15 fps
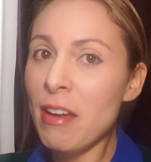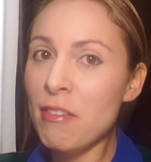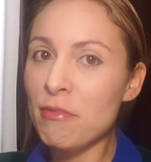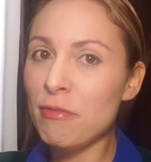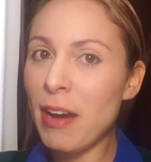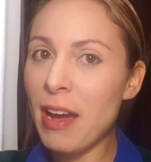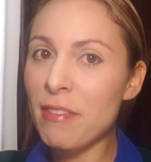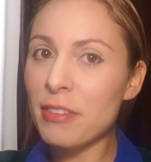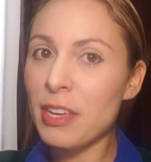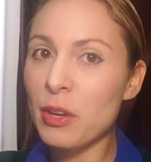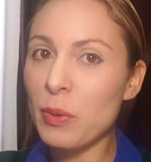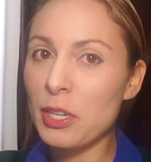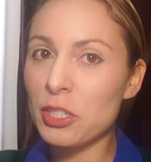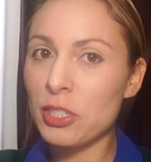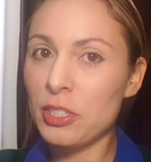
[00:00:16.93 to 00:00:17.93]
5 key
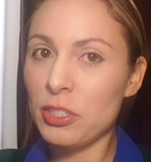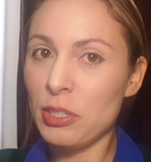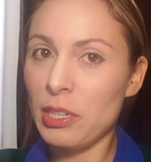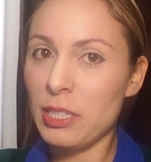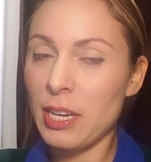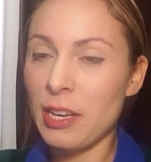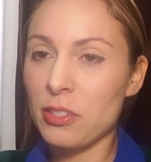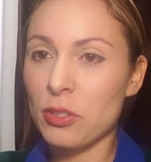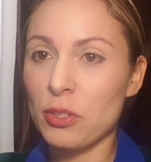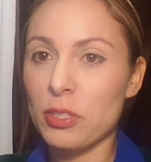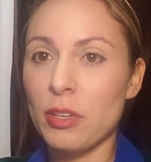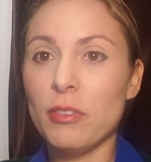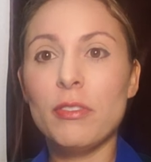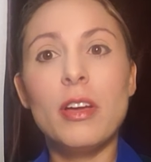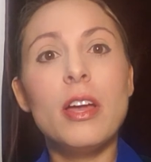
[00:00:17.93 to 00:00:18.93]
questions you need to ask
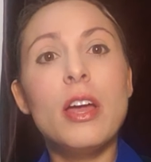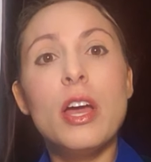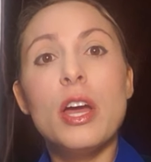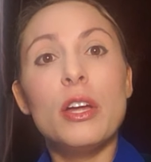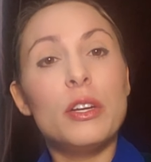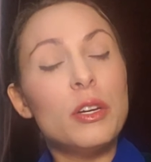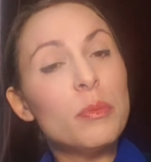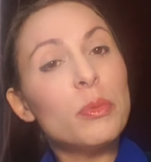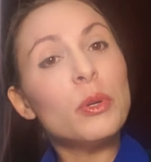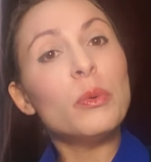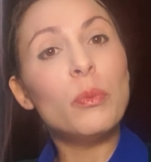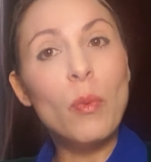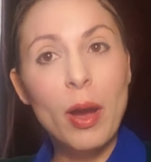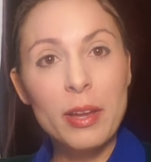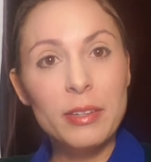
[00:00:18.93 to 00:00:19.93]
yourself. Number
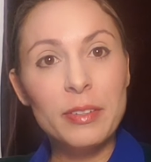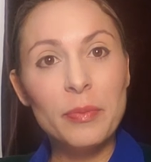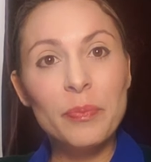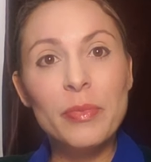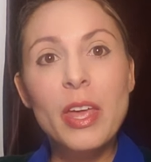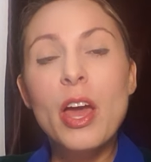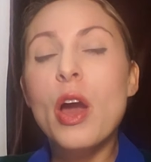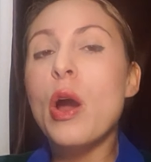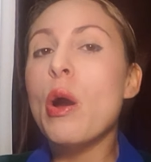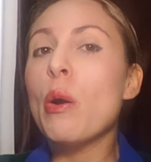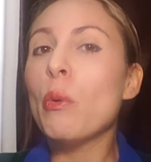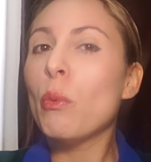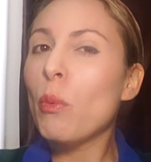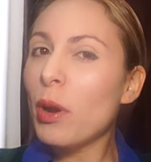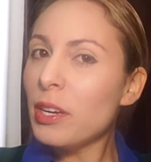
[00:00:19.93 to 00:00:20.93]
one,
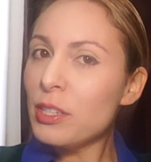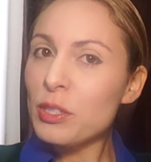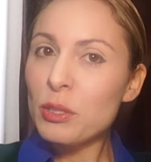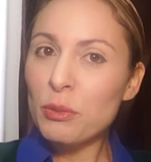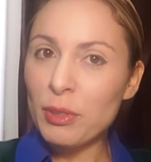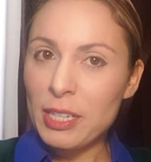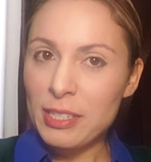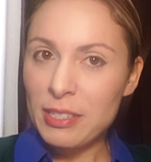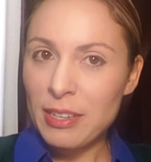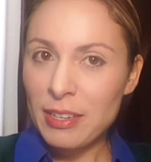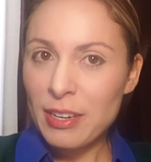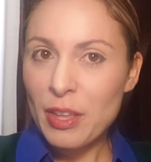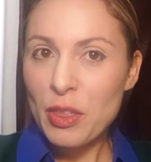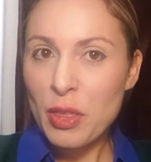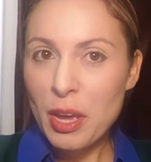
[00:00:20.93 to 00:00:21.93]
what is the
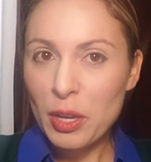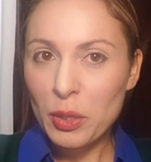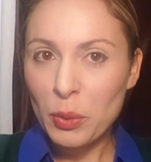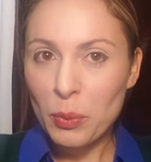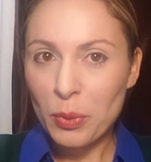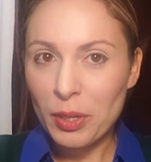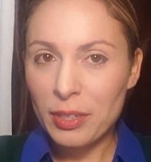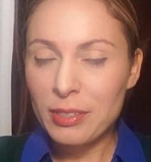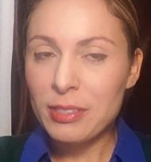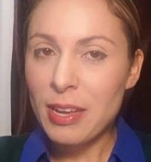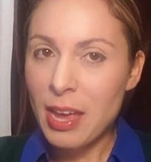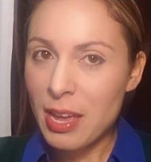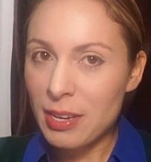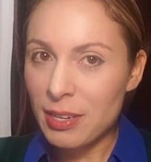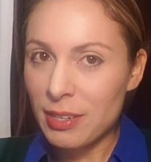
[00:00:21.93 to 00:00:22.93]
reason that your
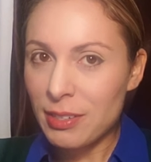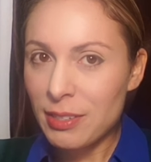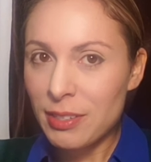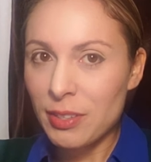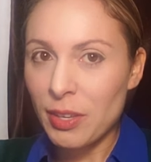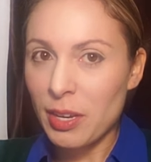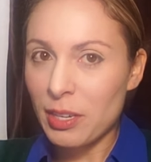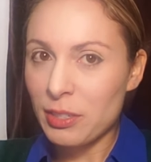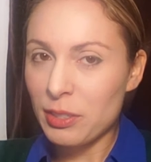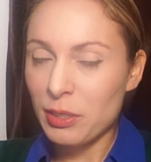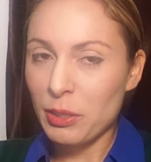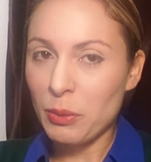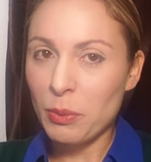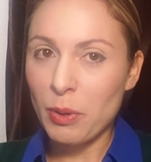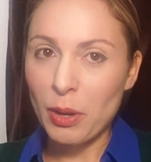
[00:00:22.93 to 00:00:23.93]
tenant that
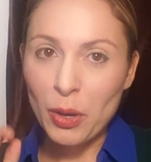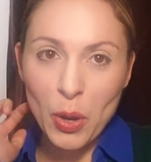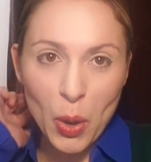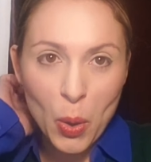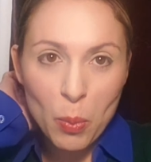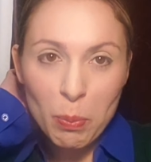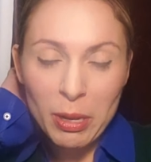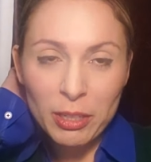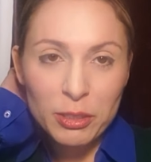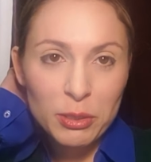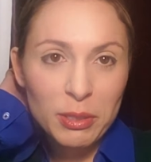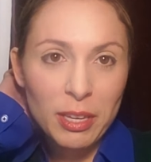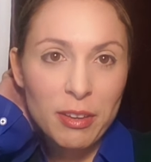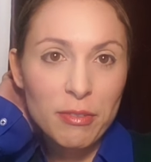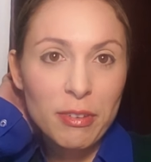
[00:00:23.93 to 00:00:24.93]
you are hoping to
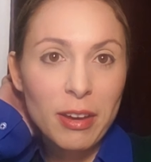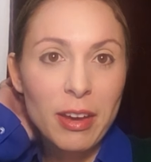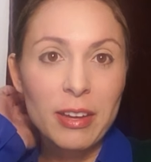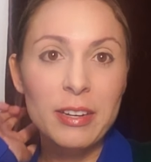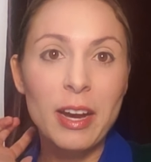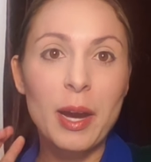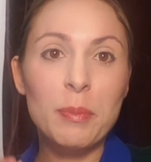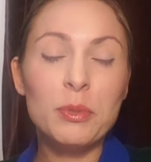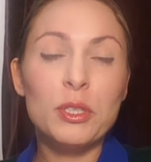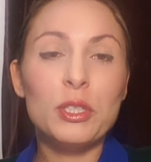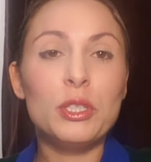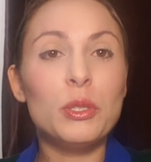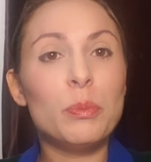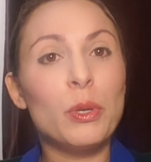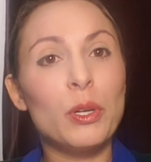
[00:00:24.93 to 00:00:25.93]
give an
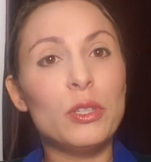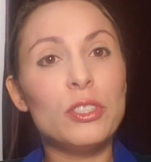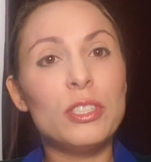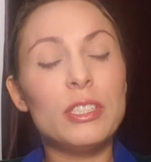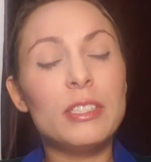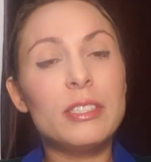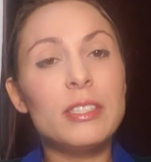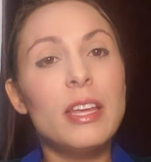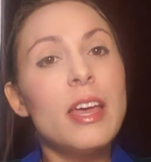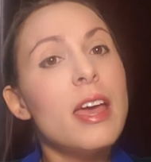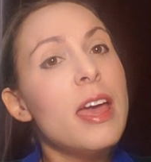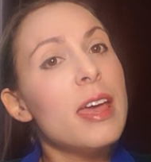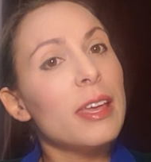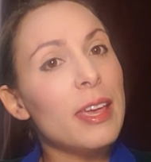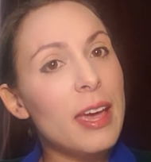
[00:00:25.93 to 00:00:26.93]
option to purchase
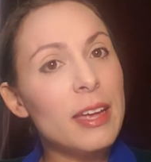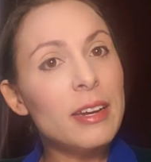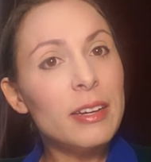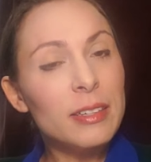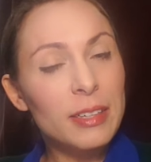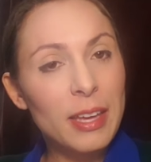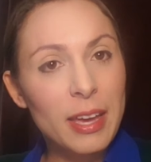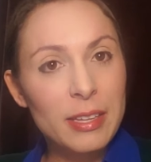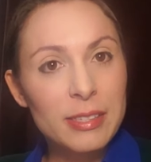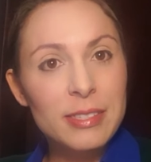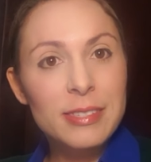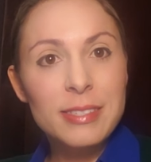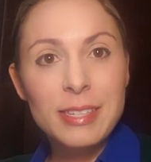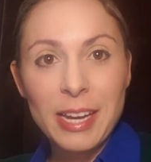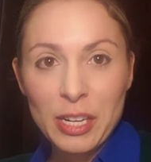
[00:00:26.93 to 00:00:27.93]
cannot get
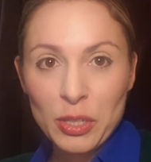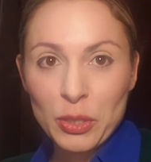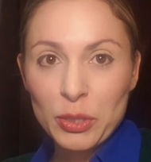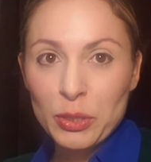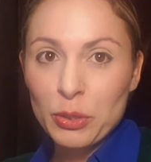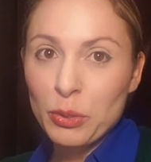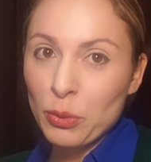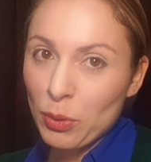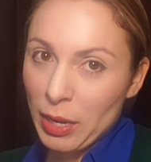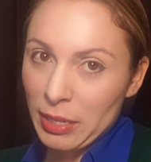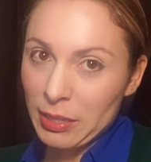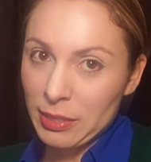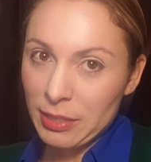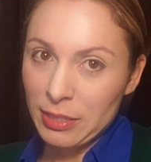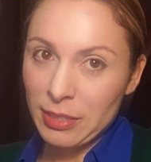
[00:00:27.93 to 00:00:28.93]
standard
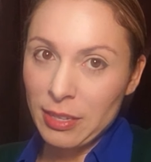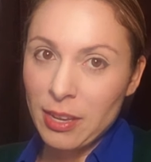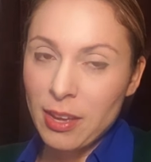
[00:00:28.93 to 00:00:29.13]
credit?